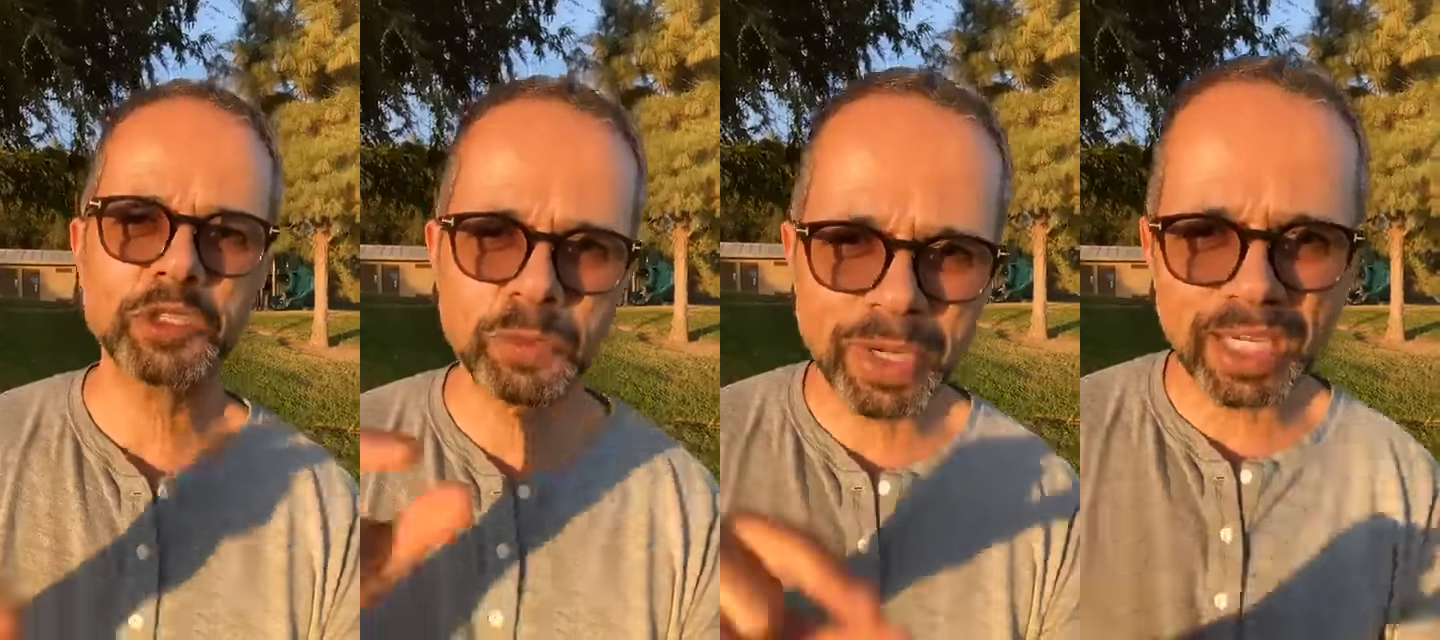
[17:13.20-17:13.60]

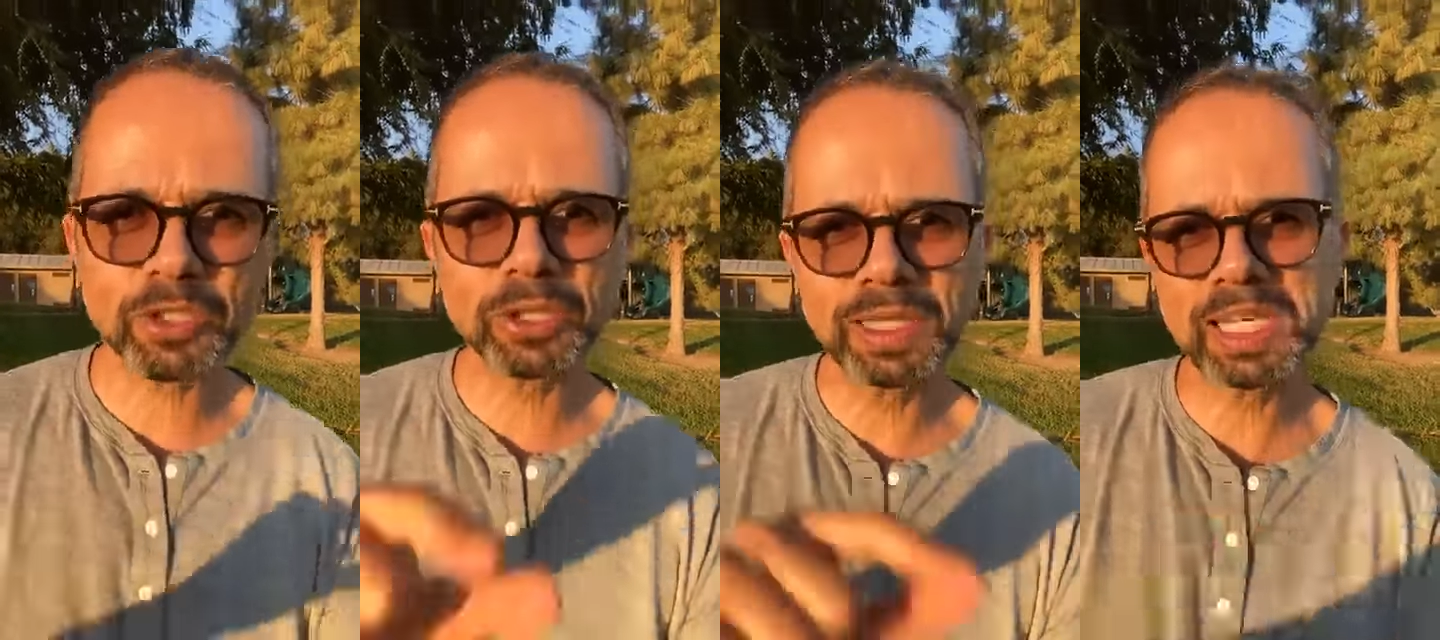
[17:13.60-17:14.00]
you
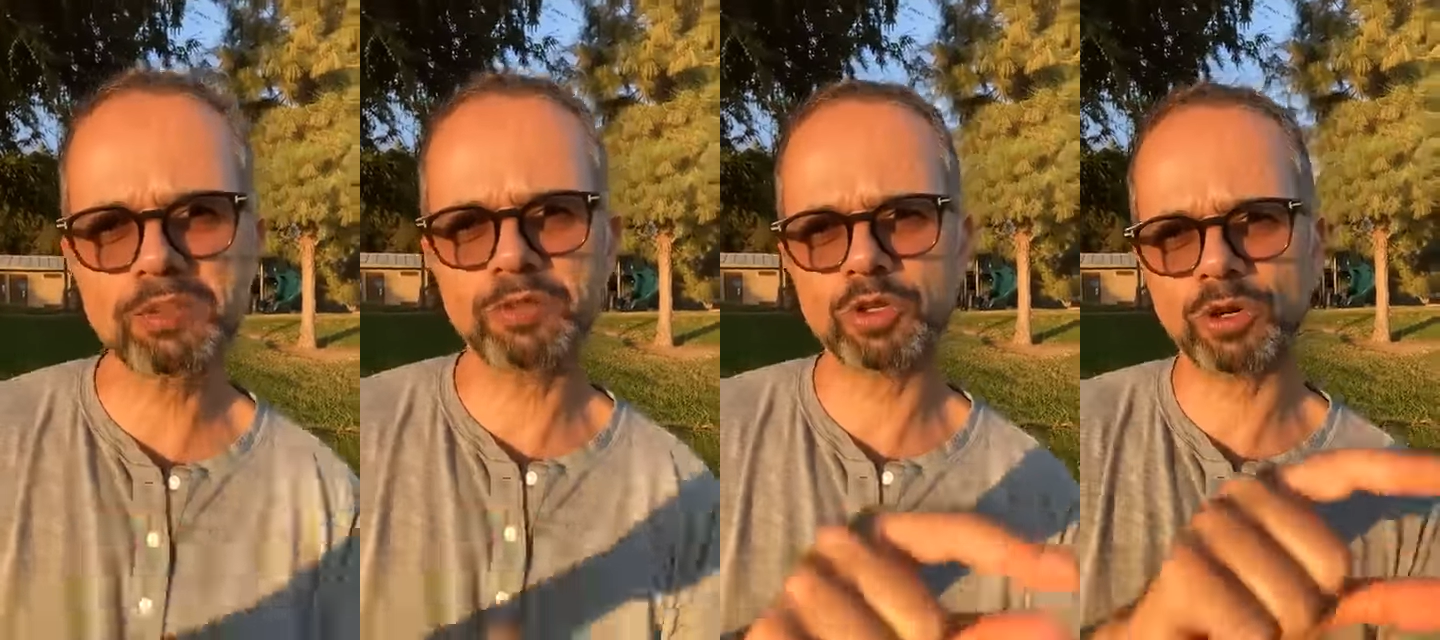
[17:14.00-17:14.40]
better
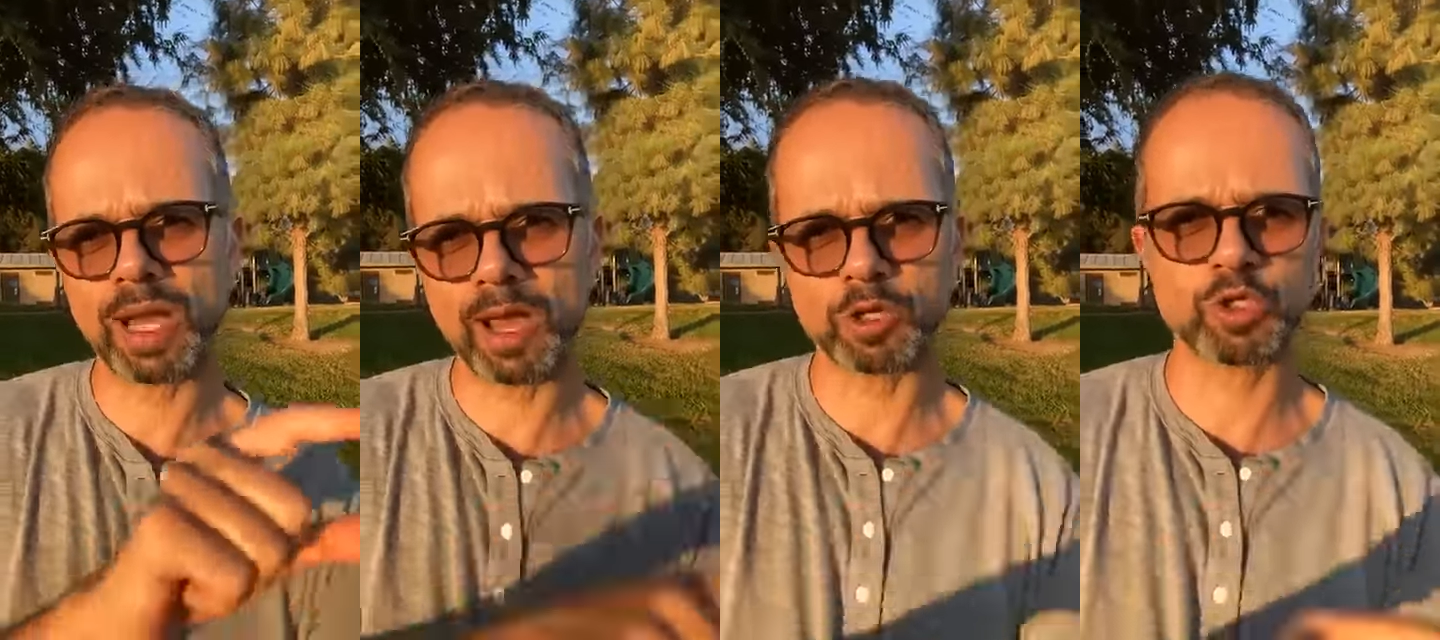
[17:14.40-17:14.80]
leave
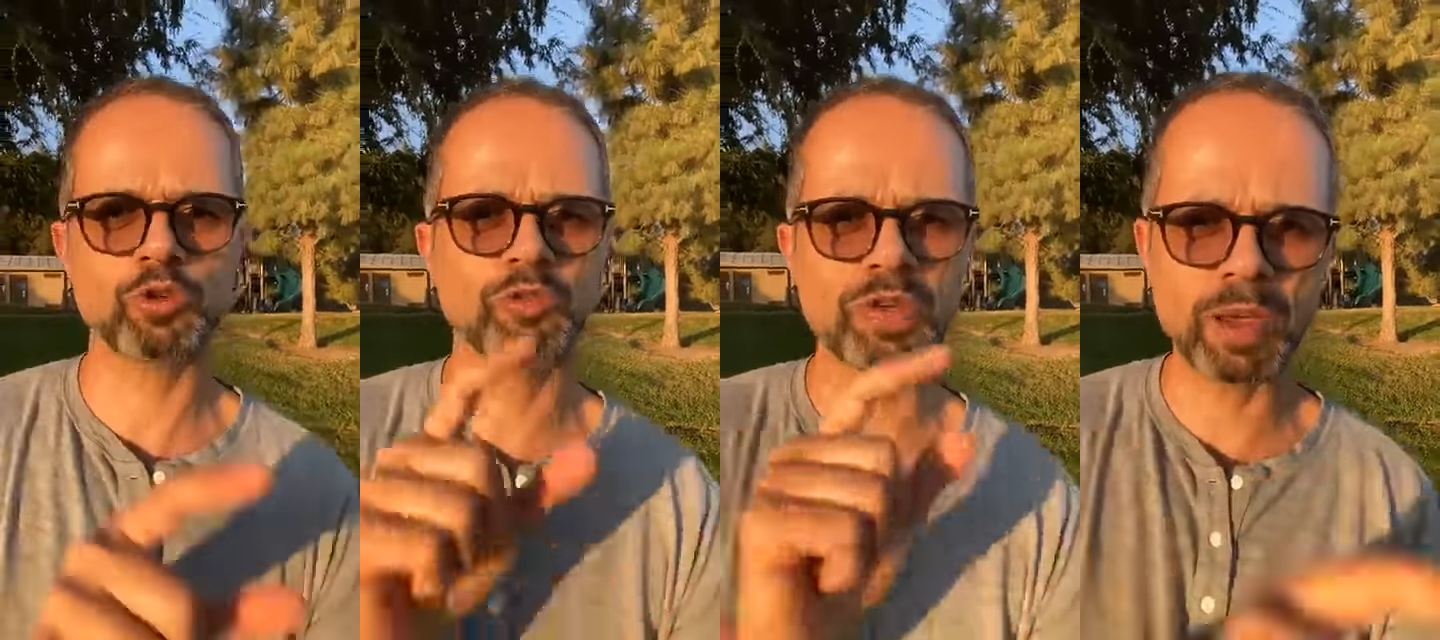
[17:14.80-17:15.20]
your
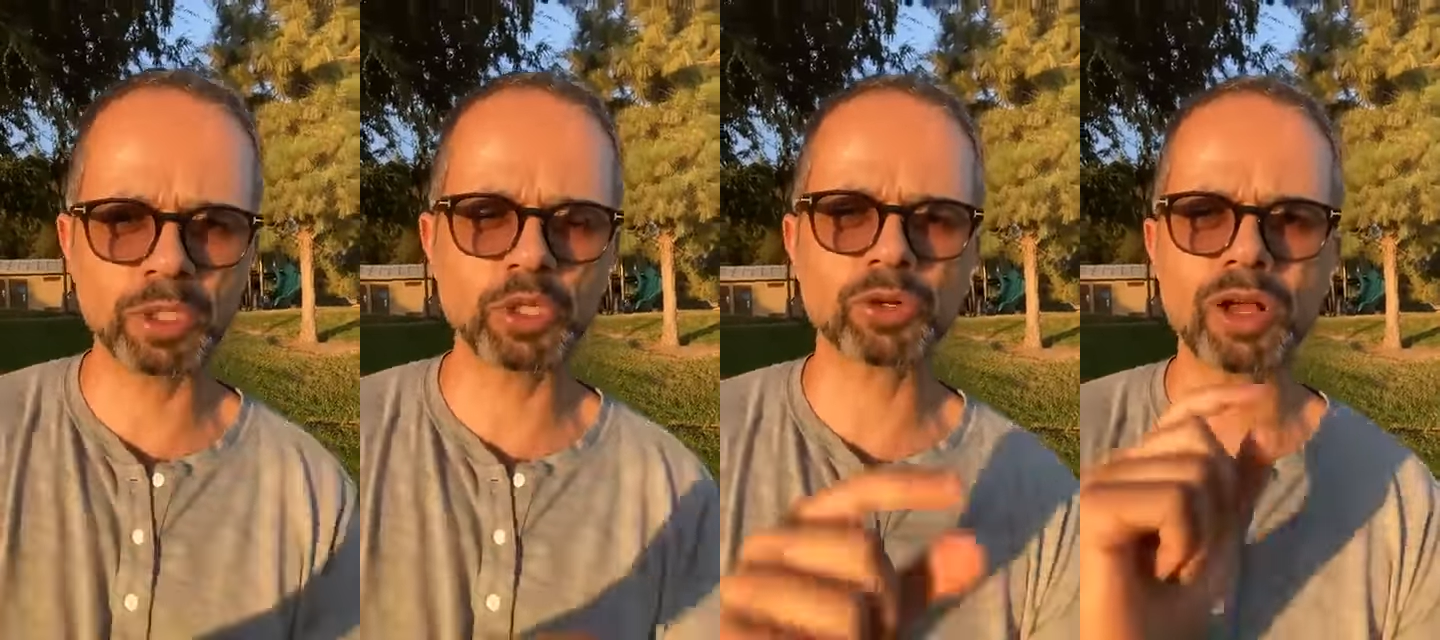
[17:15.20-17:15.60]
house, your family,